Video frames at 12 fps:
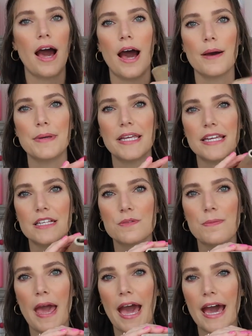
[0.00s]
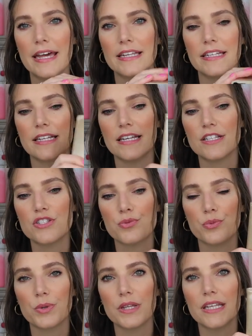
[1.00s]
It is padded. It's
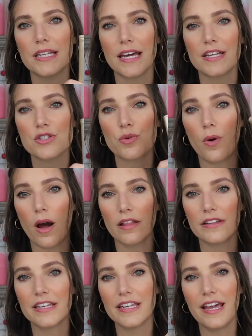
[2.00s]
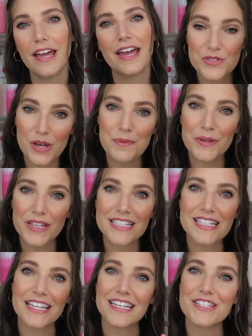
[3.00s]
really nice quality, so I'm really
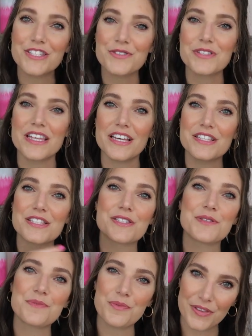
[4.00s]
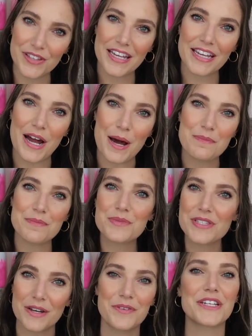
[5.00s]
excited to use this when the day
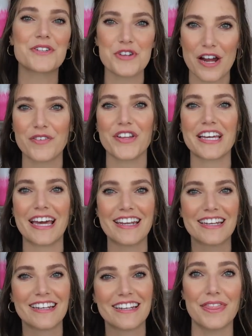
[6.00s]
comes that we can travel again.